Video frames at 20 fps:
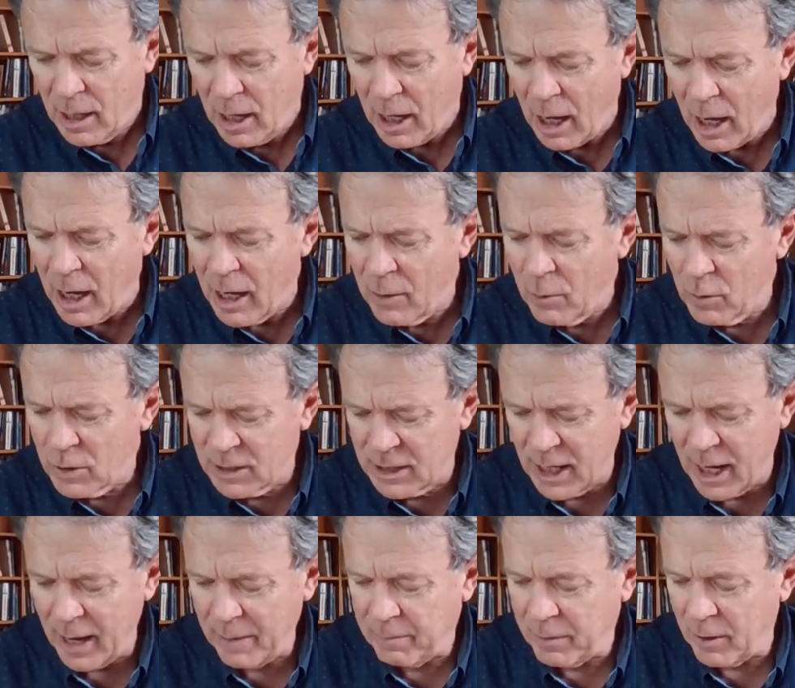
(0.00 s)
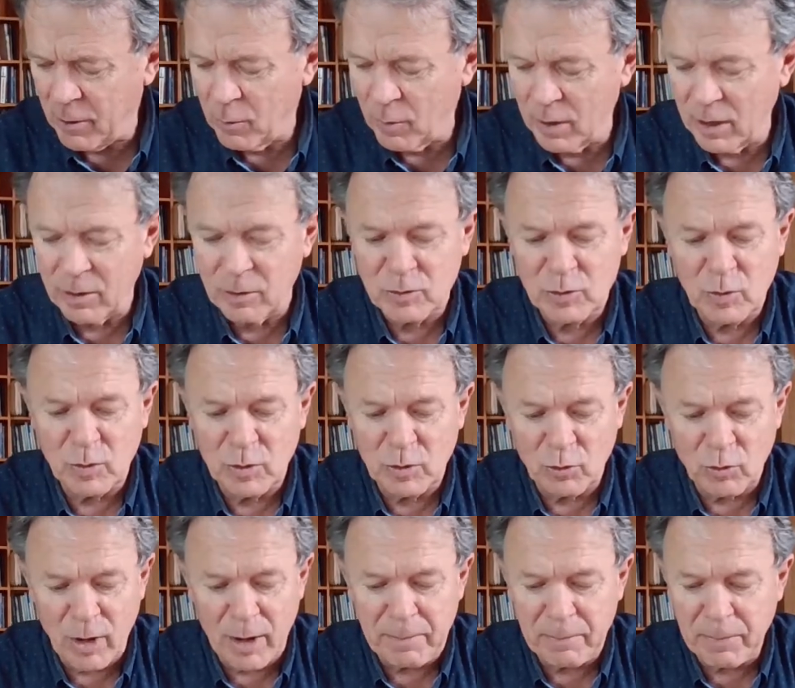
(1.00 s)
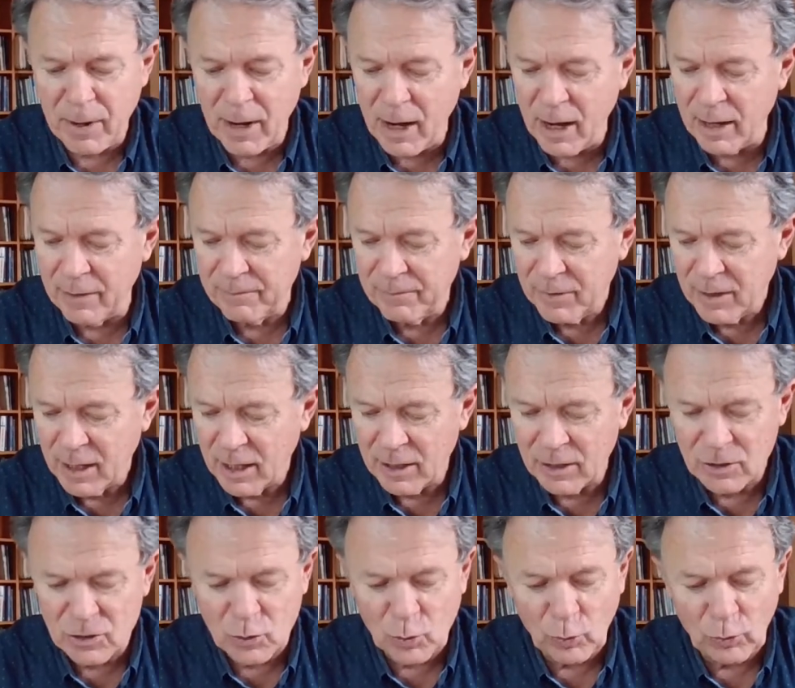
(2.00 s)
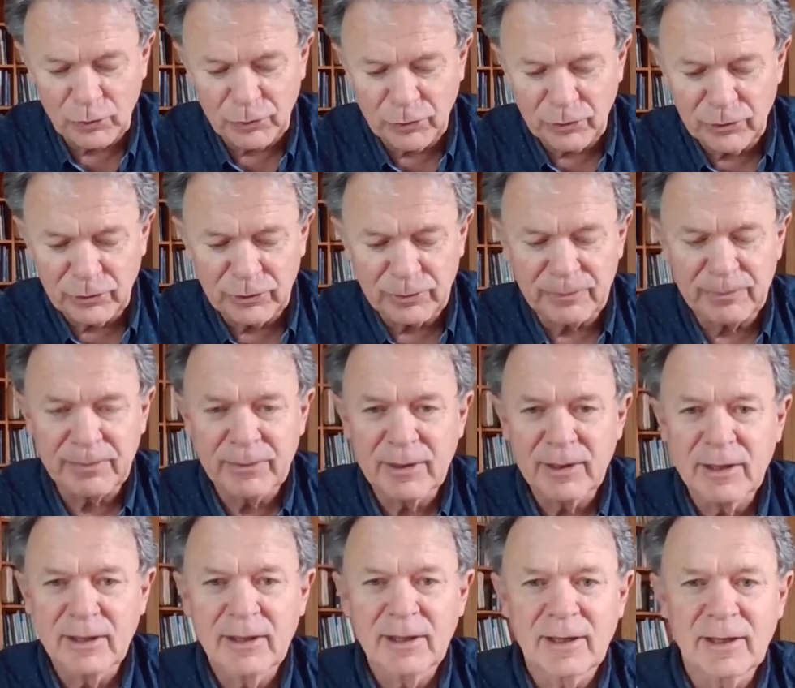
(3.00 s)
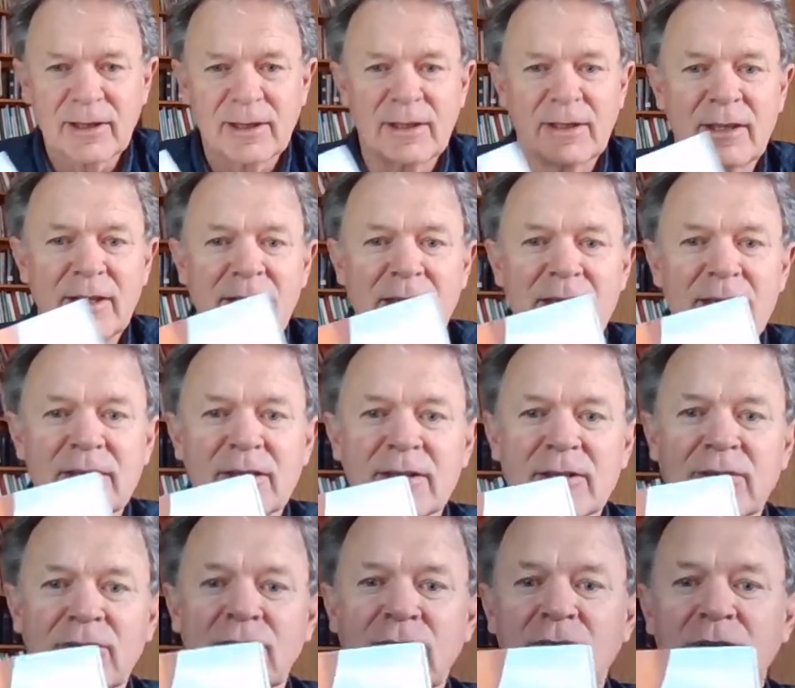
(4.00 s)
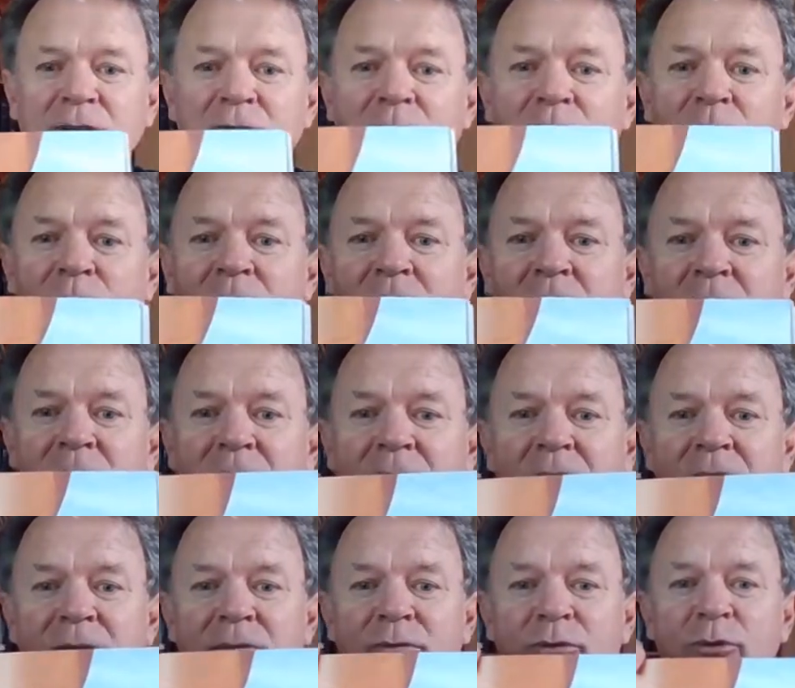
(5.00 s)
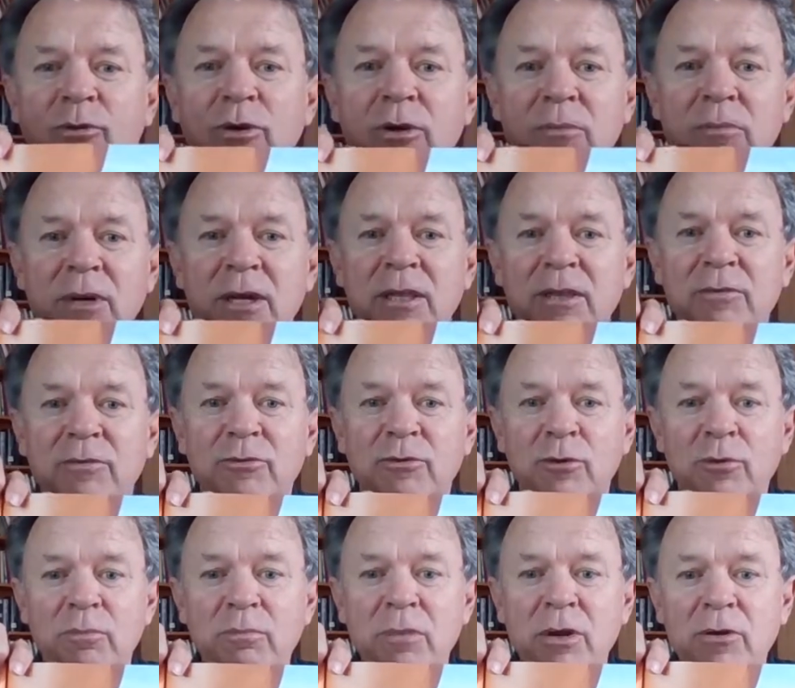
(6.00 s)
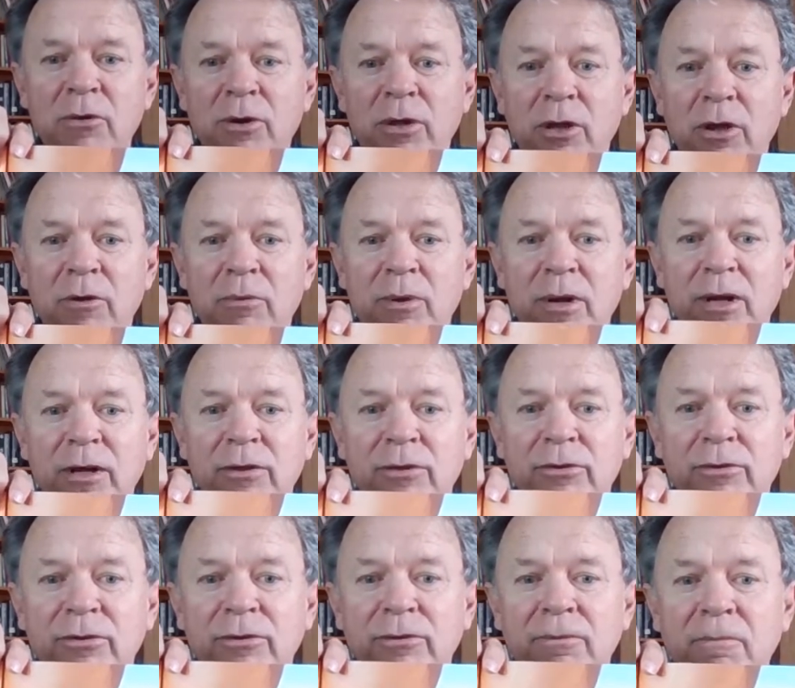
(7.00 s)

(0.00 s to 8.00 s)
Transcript: I was happy when I was with grandpa and his horses. And there you can see what he made them for. He made them for merry-go-rounds.